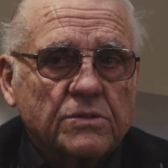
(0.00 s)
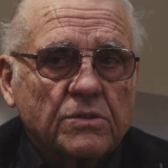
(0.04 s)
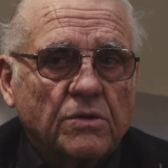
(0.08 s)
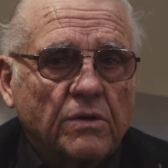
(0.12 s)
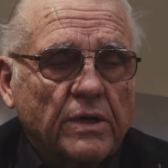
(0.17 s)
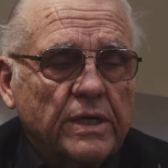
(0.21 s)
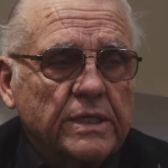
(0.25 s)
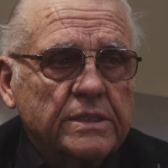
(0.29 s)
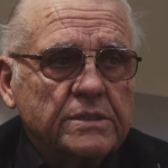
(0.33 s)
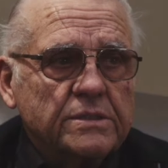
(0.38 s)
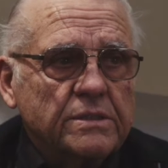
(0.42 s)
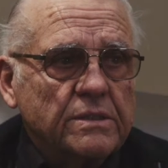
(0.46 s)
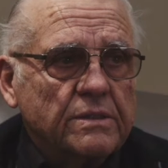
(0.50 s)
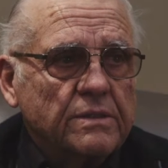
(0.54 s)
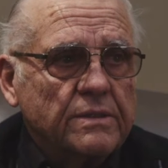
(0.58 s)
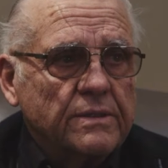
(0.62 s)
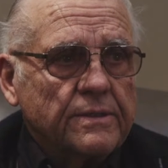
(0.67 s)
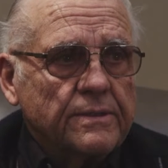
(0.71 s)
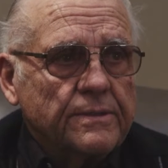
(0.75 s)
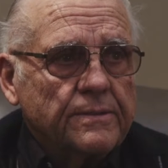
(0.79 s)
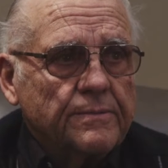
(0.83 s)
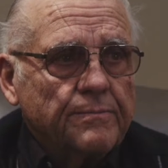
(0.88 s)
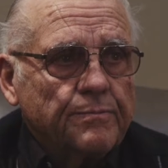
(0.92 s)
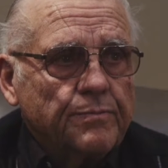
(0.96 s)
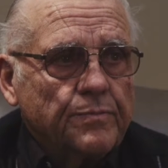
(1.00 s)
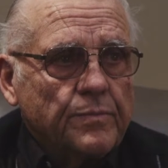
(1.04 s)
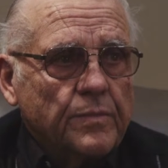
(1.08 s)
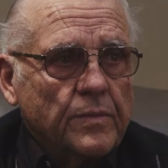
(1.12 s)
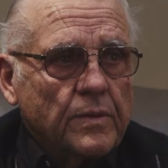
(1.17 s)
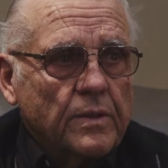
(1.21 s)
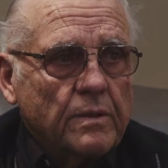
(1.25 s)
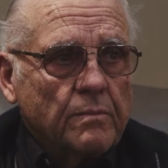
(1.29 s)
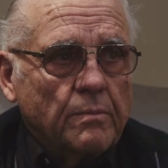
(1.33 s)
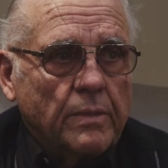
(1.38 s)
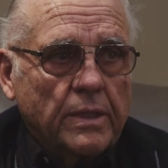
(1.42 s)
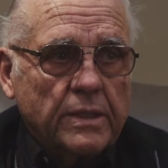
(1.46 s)
crazy,
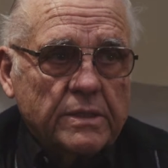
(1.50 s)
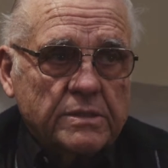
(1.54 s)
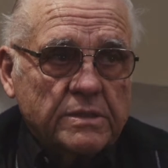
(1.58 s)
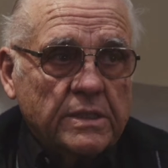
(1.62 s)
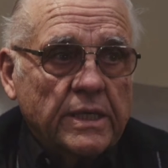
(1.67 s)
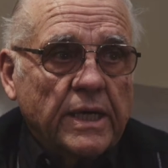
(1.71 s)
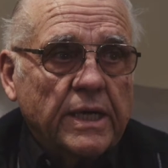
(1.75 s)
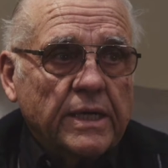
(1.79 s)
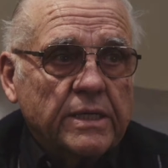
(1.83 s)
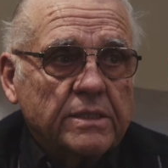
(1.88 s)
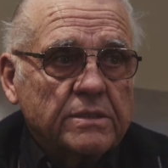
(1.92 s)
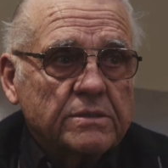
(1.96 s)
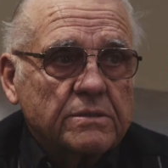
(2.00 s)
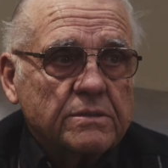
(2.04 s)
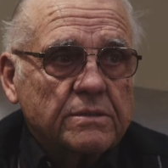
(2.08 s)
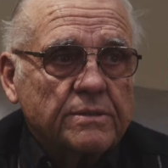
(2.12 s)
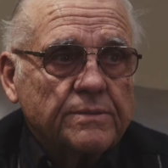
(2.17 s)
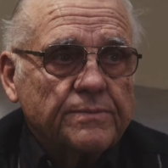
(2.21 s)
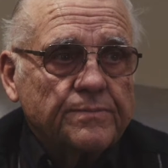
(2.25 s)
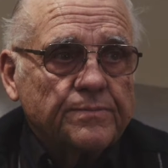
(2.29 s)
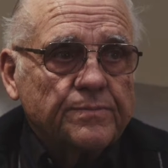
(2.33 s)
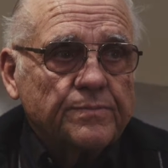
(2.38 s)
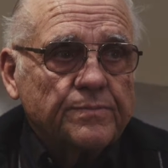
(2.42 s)
but it's nice.